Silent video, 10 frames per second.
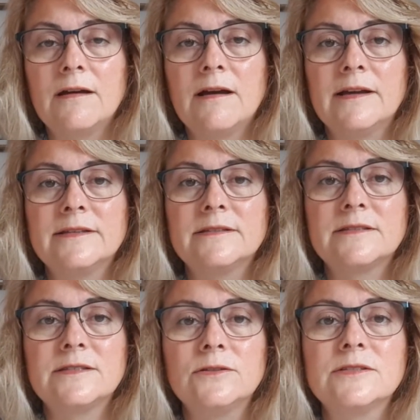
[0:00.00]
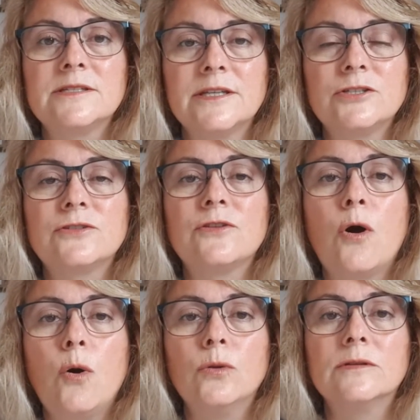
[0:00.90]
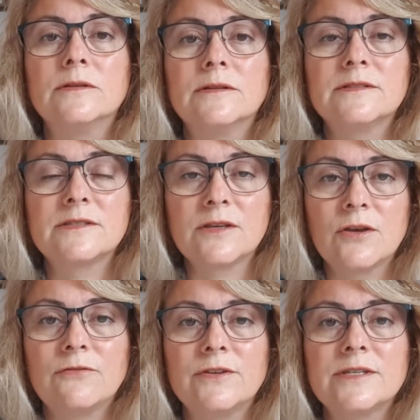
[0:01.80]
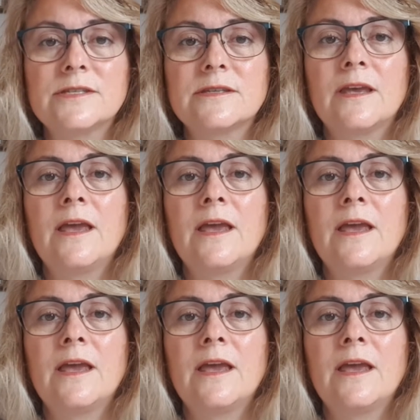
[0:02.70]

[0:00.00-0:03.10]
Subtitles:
I still stitch the whole surface